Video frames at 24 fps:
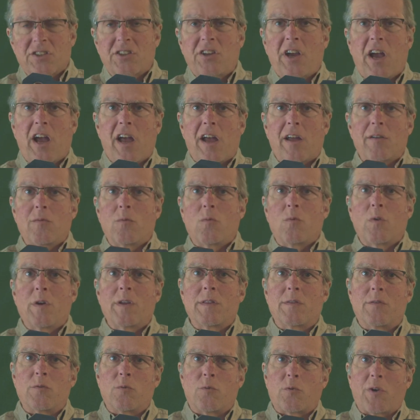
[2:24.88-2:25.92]
cut
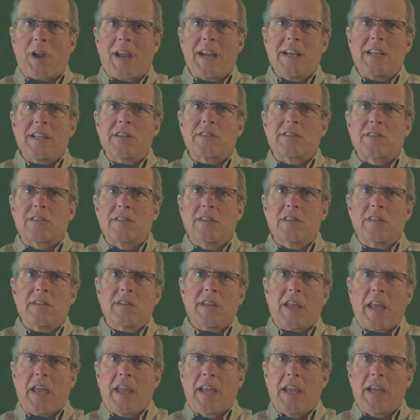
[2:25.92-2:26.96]
with the radius
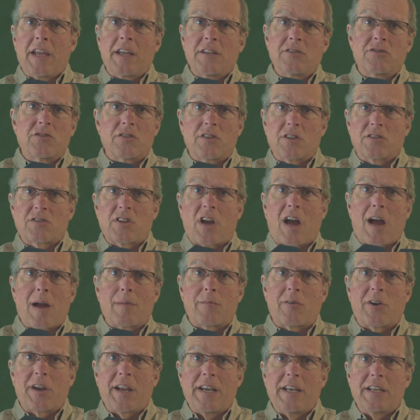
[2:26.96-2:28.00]
edge, the
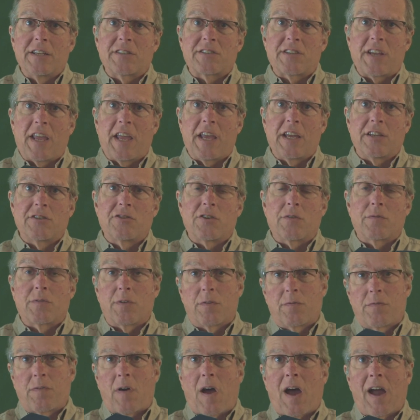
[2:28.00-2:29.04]
top radius edge of the
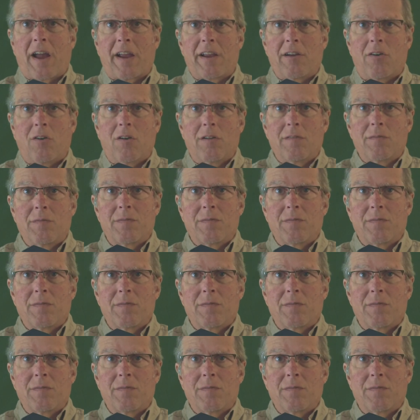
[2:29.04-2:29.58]
file.